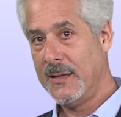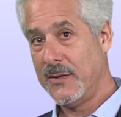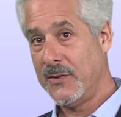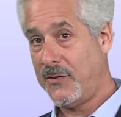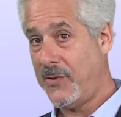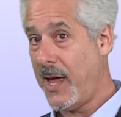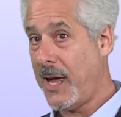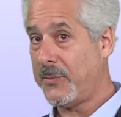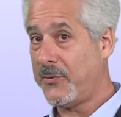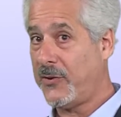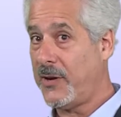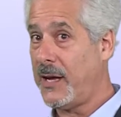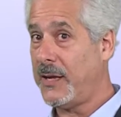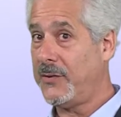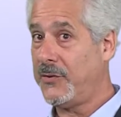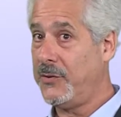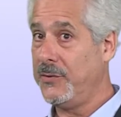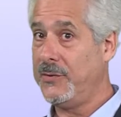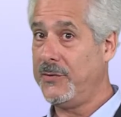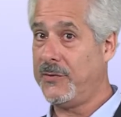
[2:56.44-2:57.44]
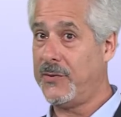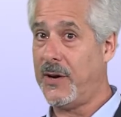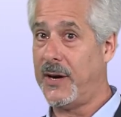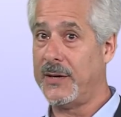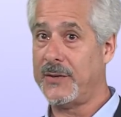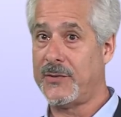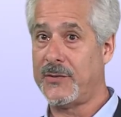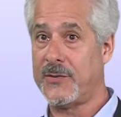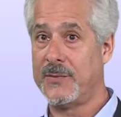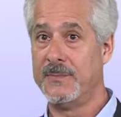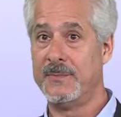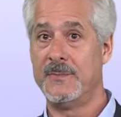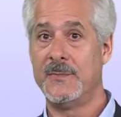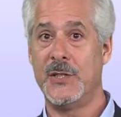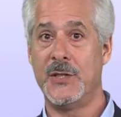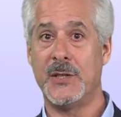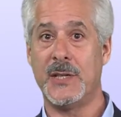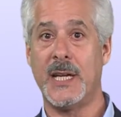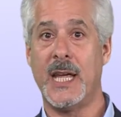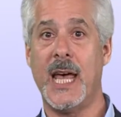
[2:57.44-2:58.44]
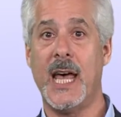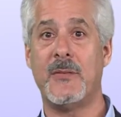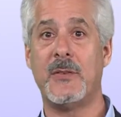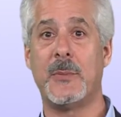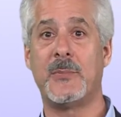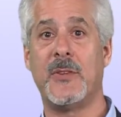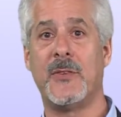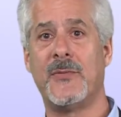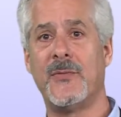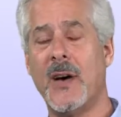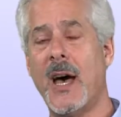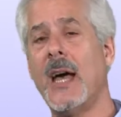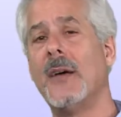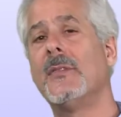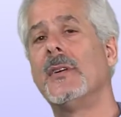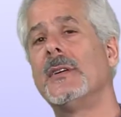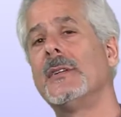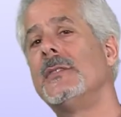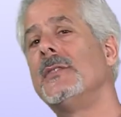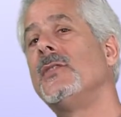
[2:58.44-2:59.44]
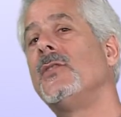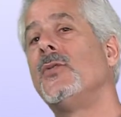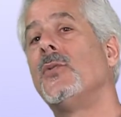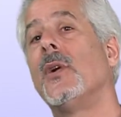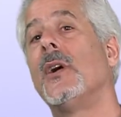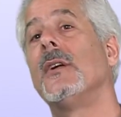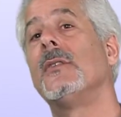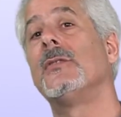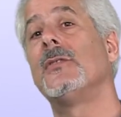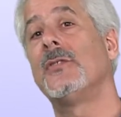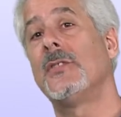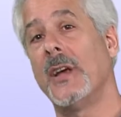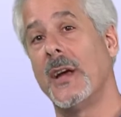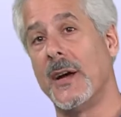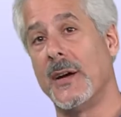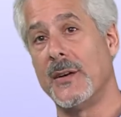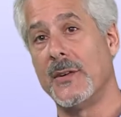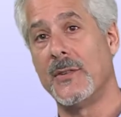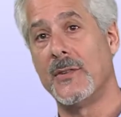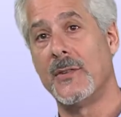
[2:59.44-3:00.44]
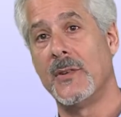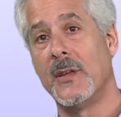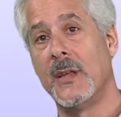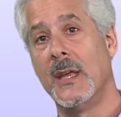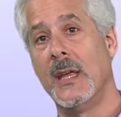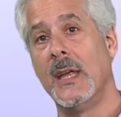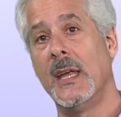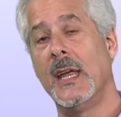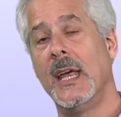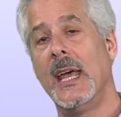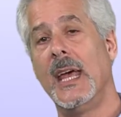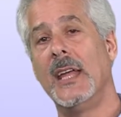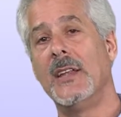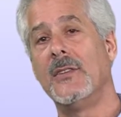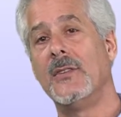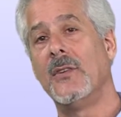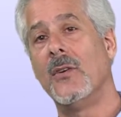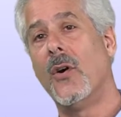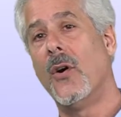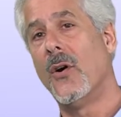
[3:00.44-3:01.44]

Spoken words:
Snapshot 2 starts. You can have up to 512 shares and